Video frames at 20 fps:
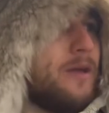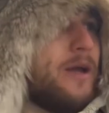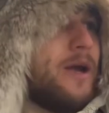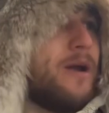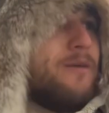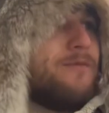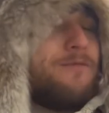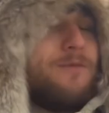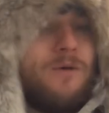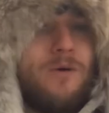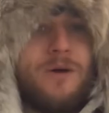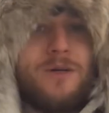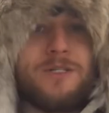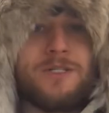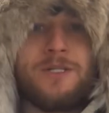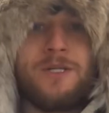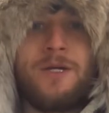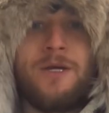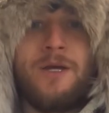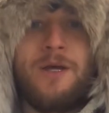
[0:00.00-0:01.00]
Air
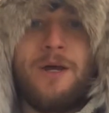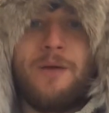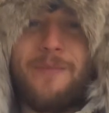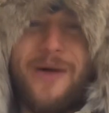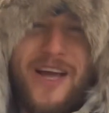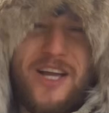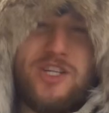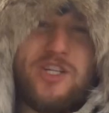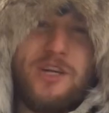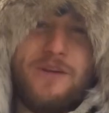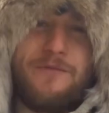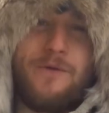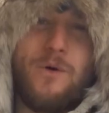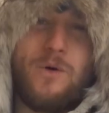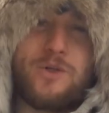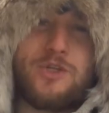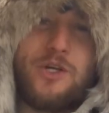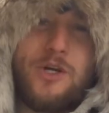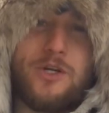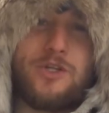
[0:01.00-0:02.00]
Force. Imagine if it
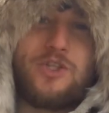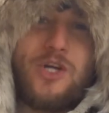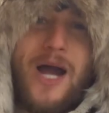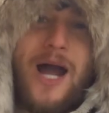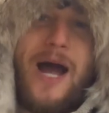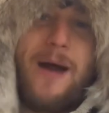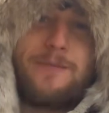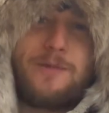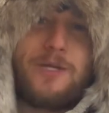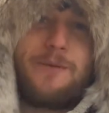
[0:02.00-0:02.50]
was your job